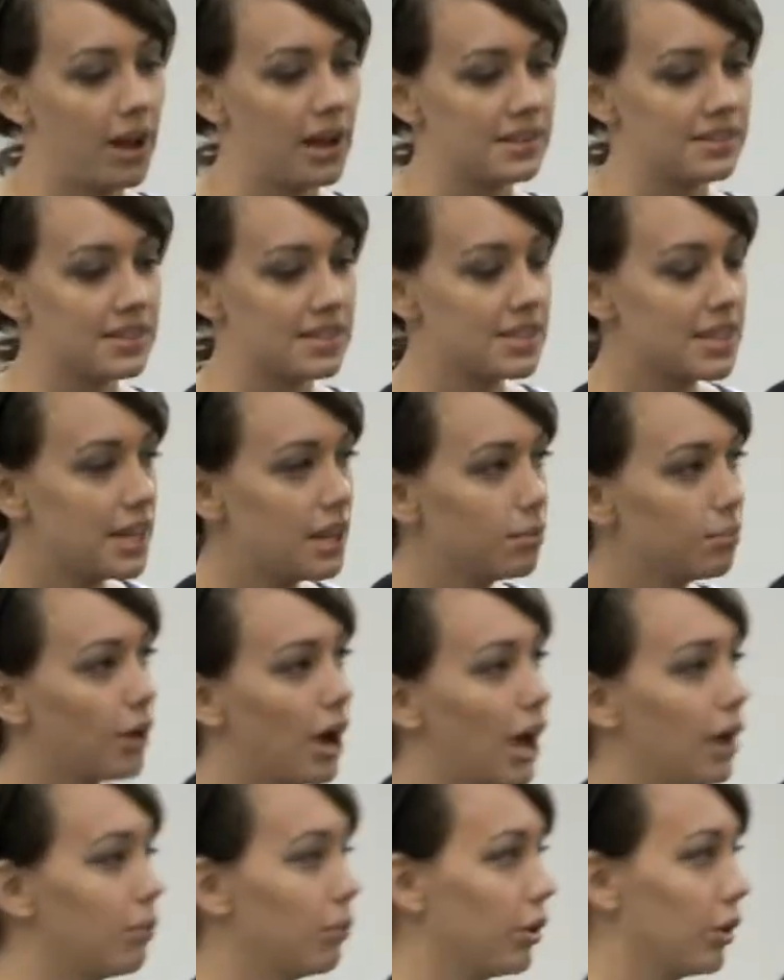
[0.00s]
as a team.
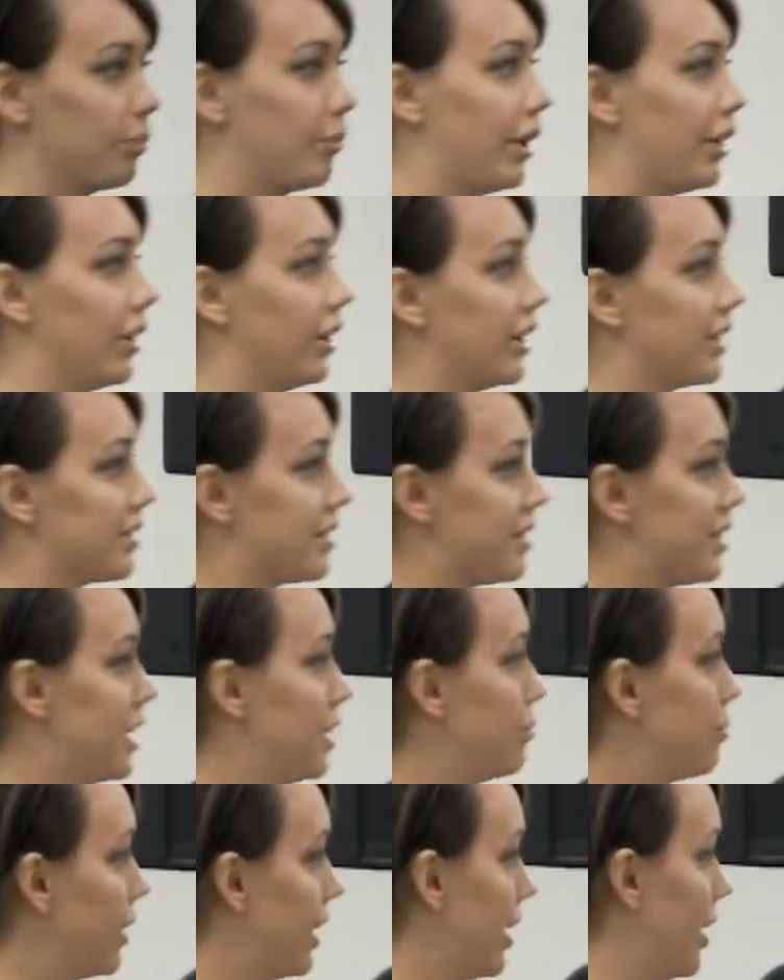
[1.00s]
I work better as a
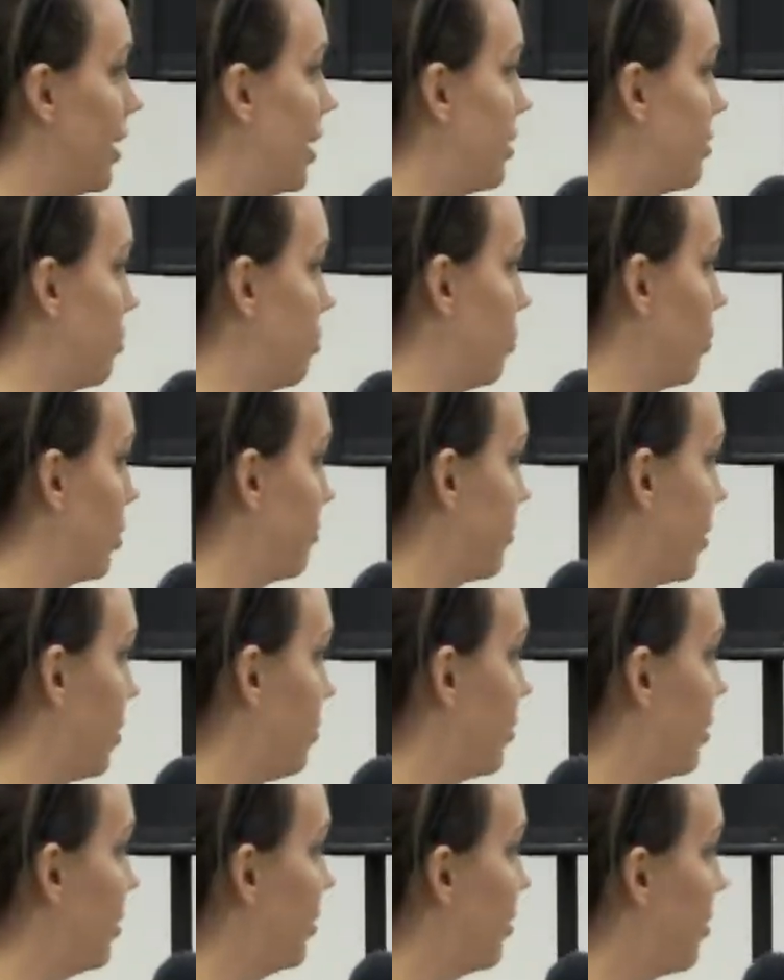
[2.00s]
team player. I don't work
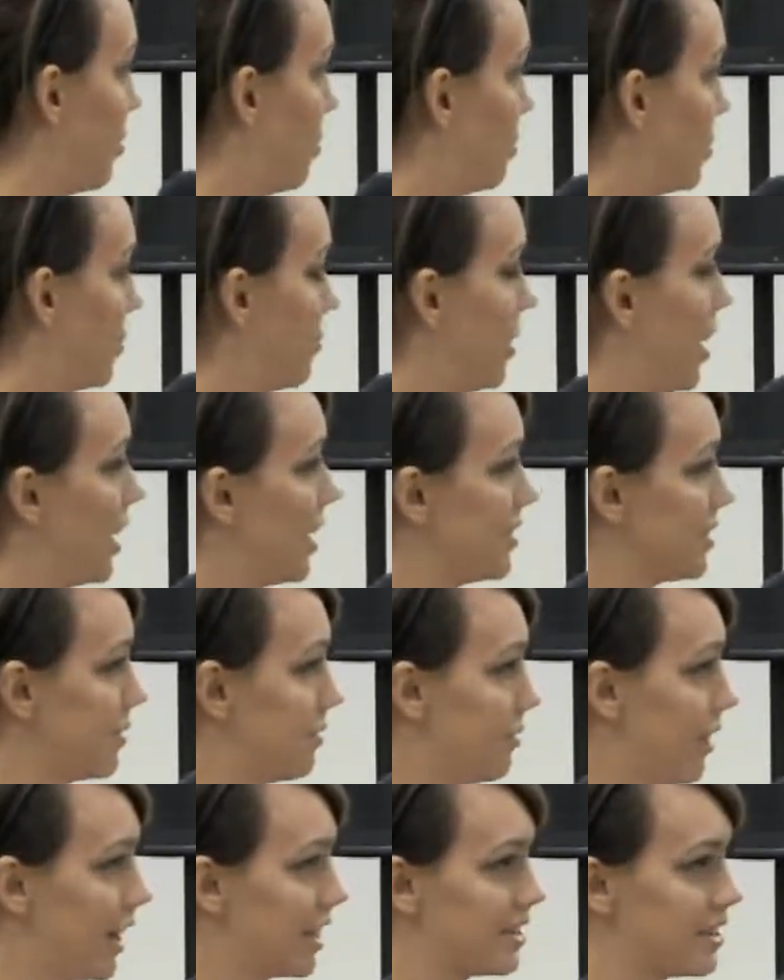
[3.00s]
very well alone. I'm not as
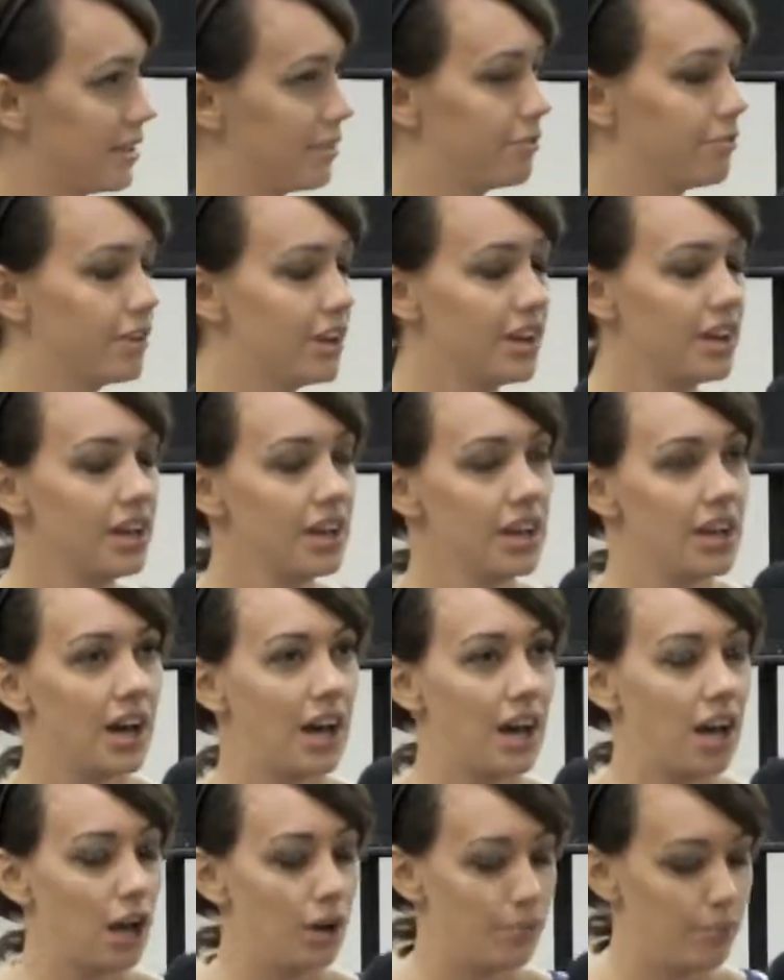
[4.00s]
effective.
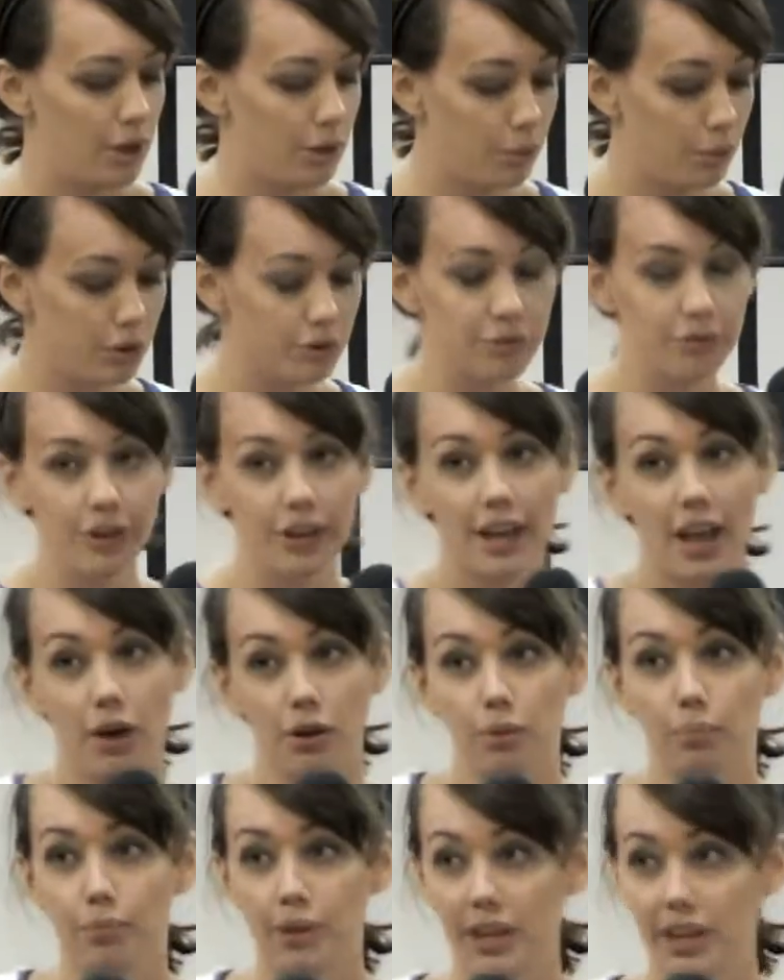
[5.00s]
It works for
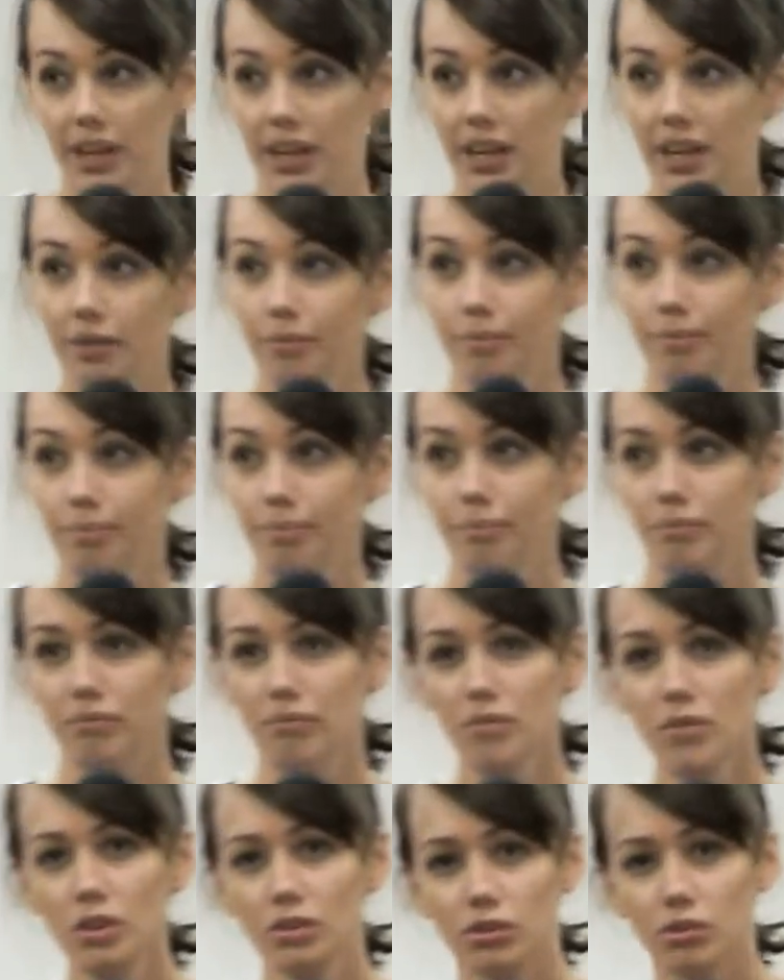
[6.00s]
accountability,
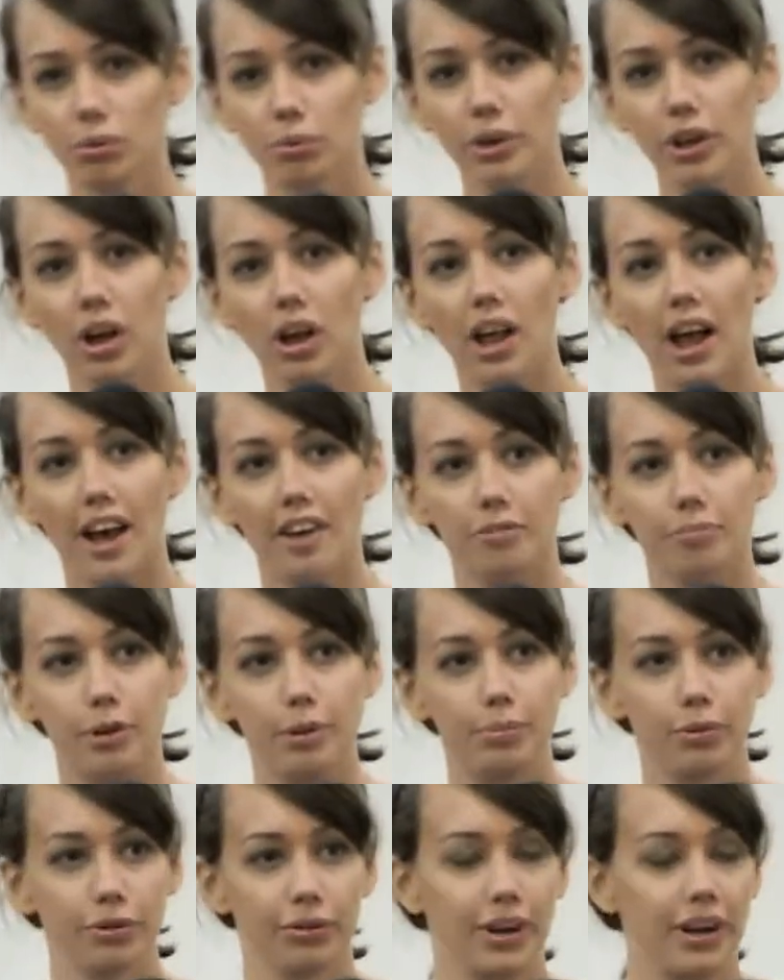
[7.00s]
so we all have
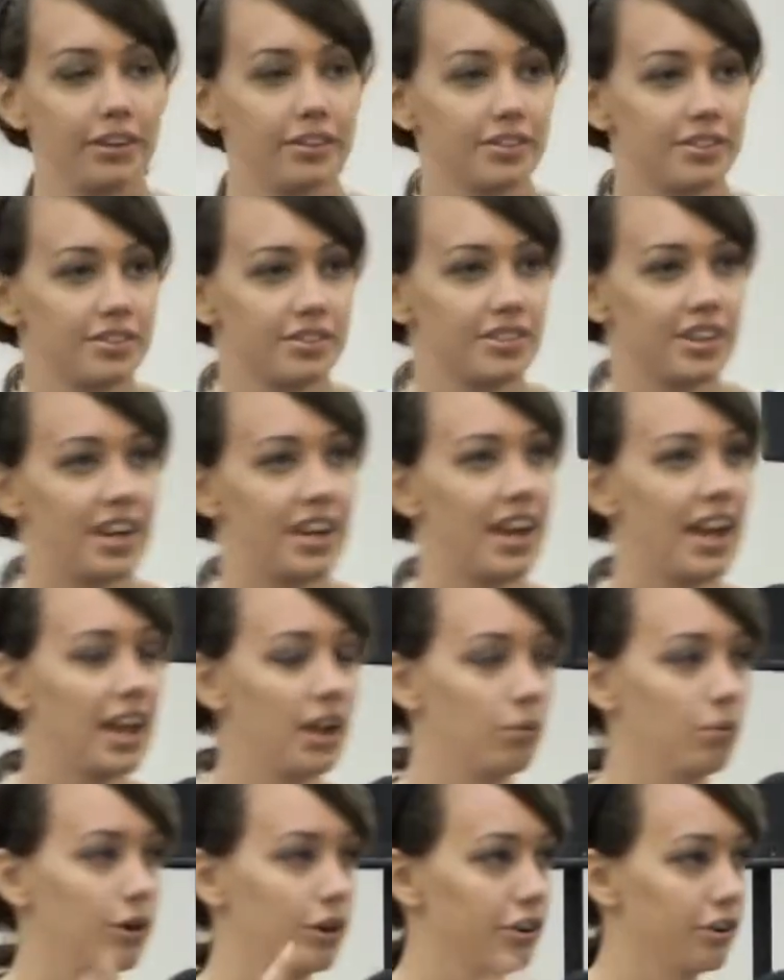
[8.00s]
people around us to say,
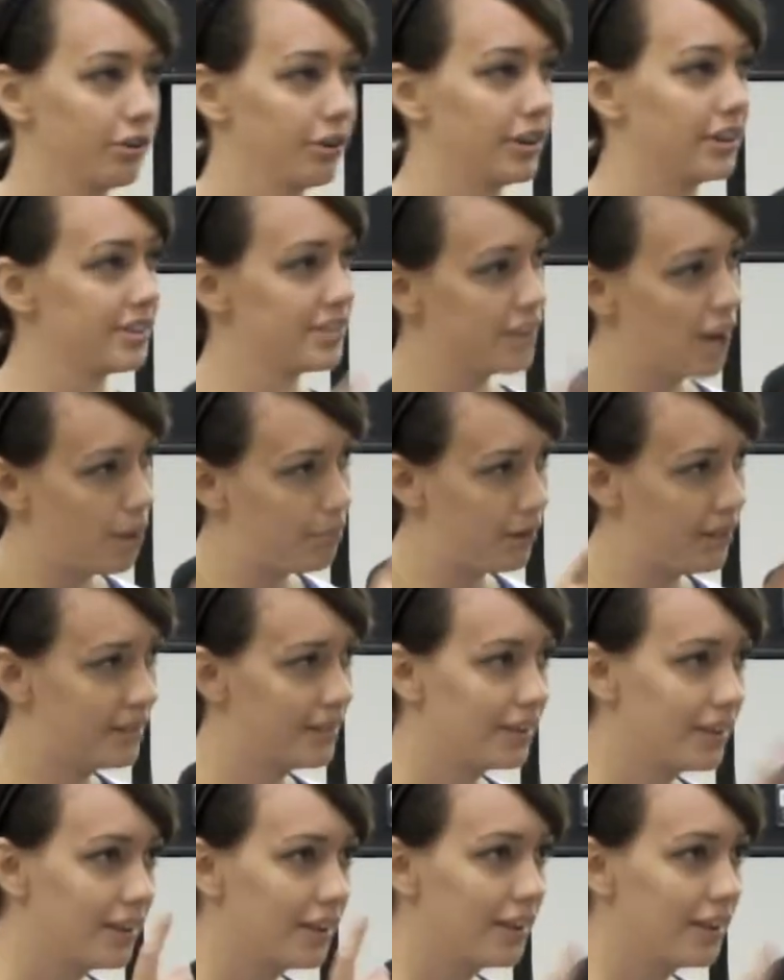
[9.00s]
hey, what you're doing, stop it.